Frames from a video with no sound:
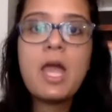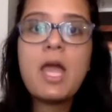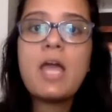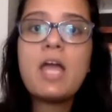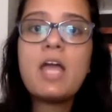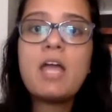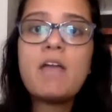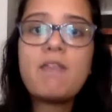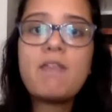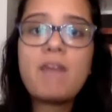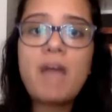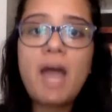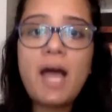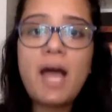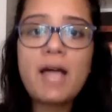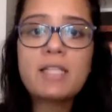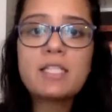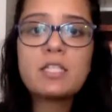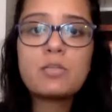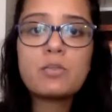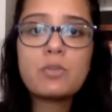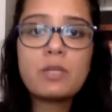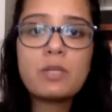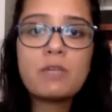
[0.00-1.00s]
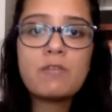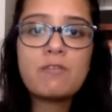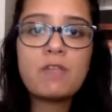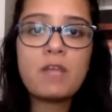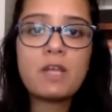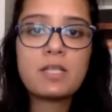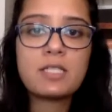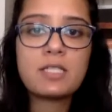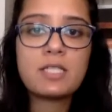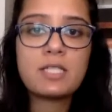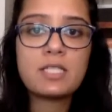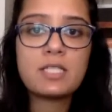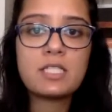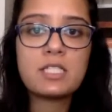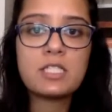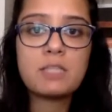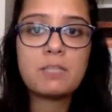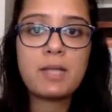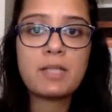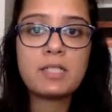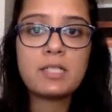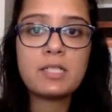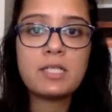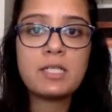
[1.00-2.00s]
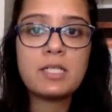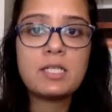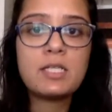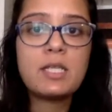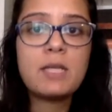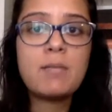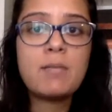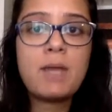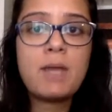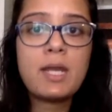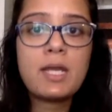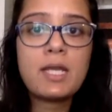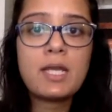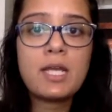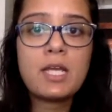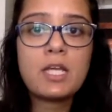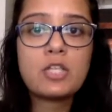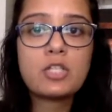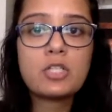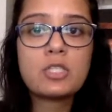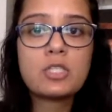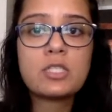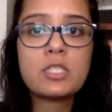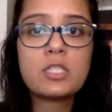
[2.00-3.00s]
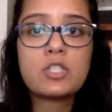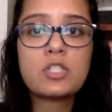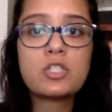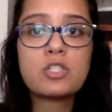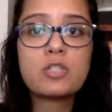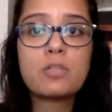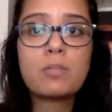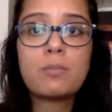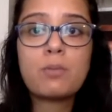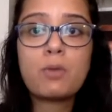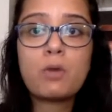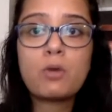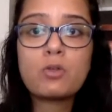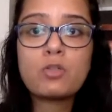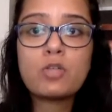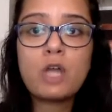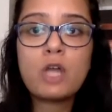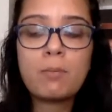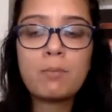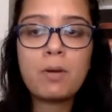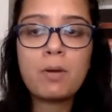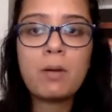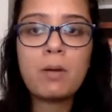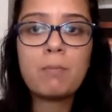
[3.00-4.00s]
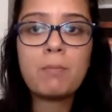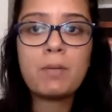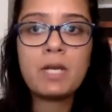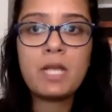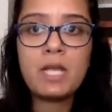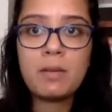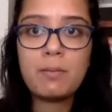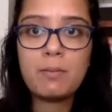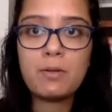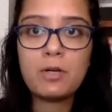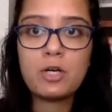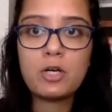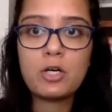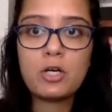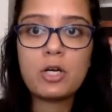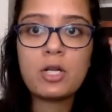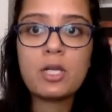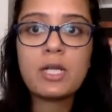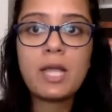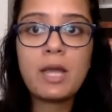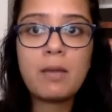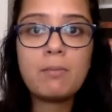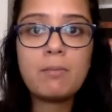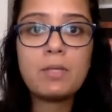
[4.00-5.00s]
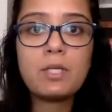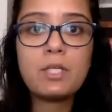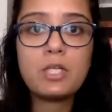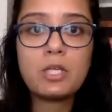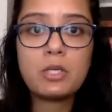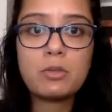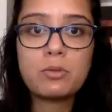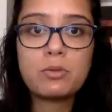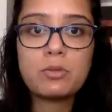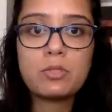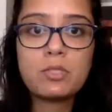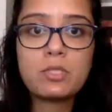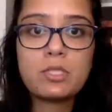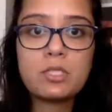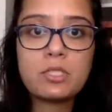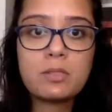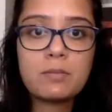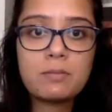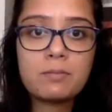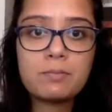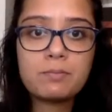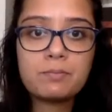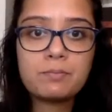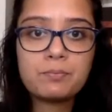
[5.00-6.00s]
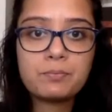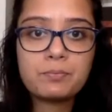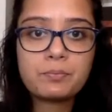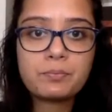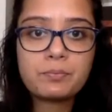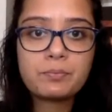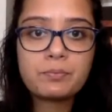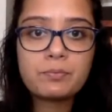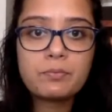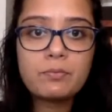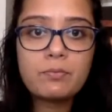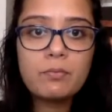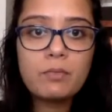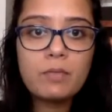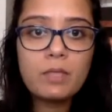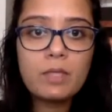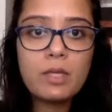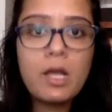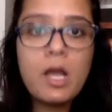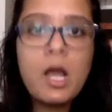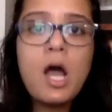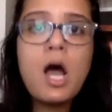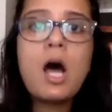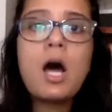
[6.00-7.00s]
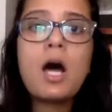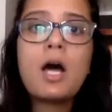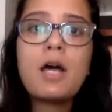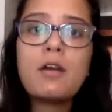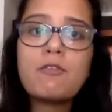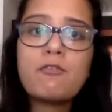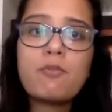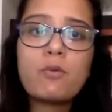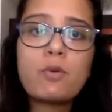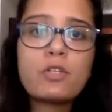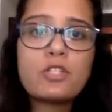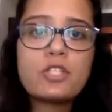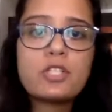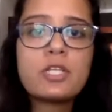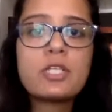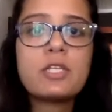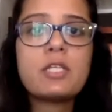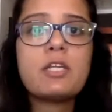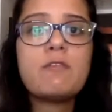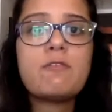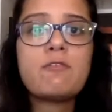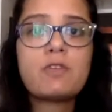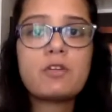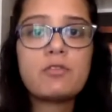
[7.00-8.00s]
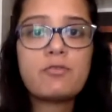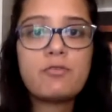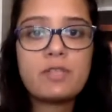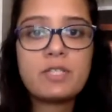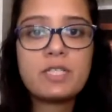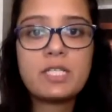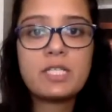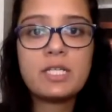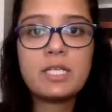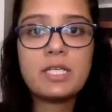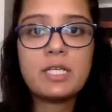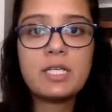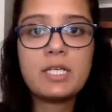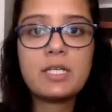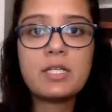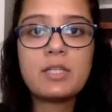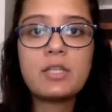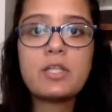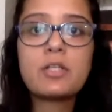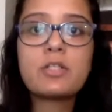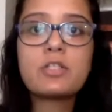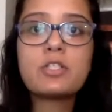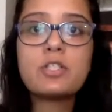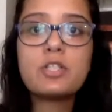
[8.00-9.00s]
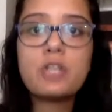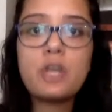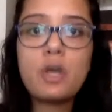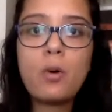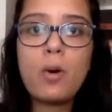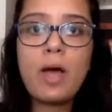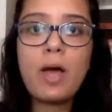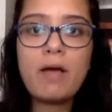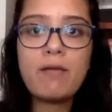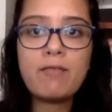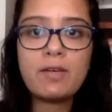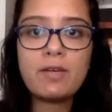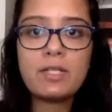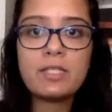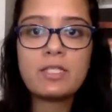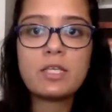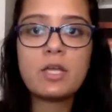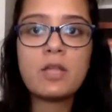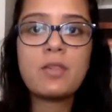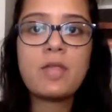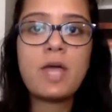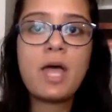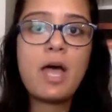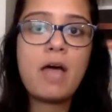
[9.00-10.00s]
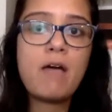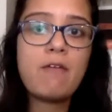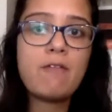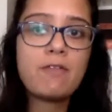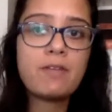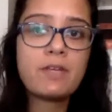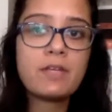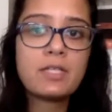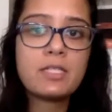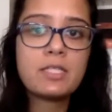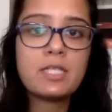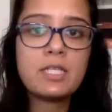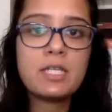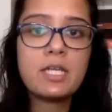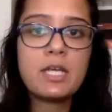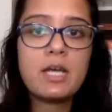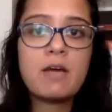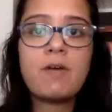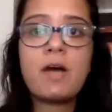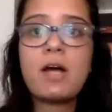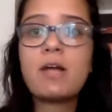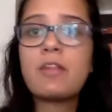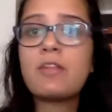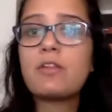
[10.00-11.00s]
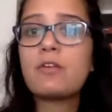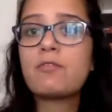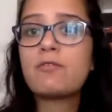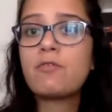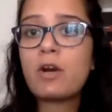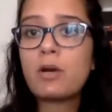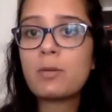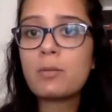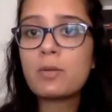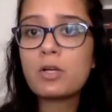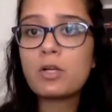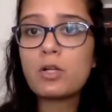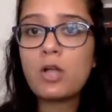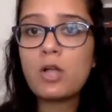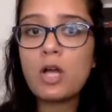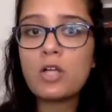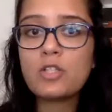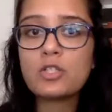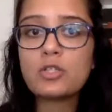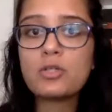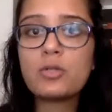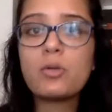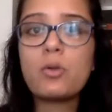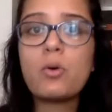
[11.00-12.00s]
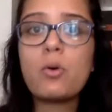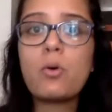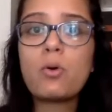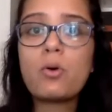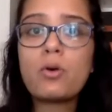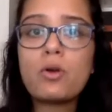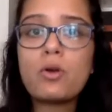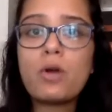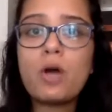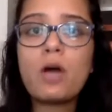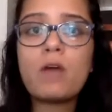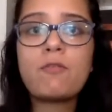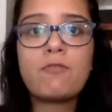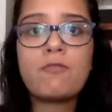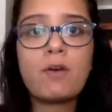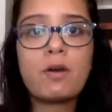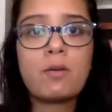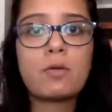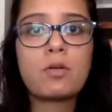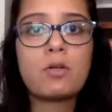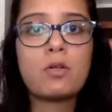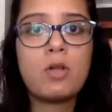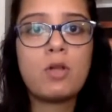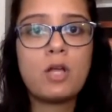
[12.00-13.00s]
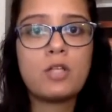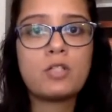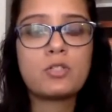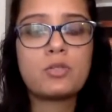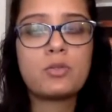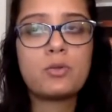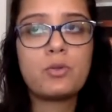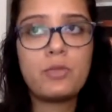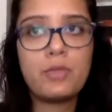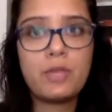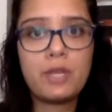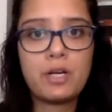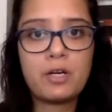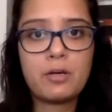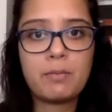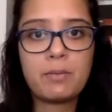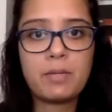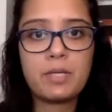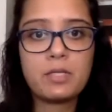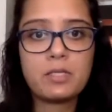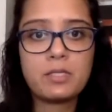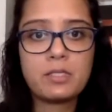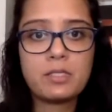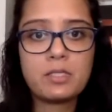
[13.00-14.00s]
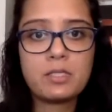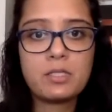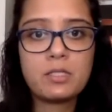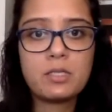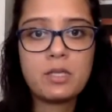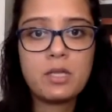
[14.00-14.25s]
If acid reflux is suspected, then medications such as a proton pump inhibitor can be used. Unfortunately, for fatigue, there is no evidence on the efficacy of either pharmacological or non-pharmacological therapies.